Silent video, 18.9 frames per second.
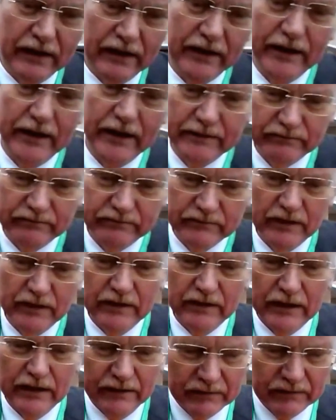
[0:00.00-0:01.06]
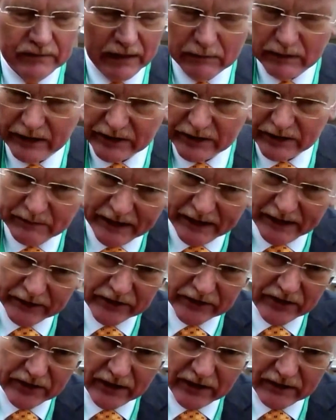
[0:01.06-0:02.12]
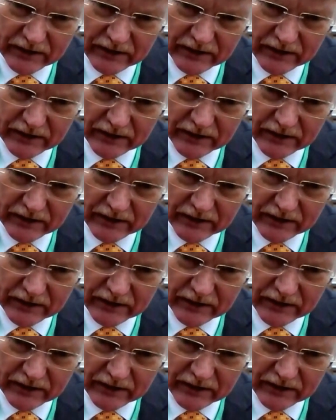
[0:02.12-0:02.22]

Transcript: I will explain this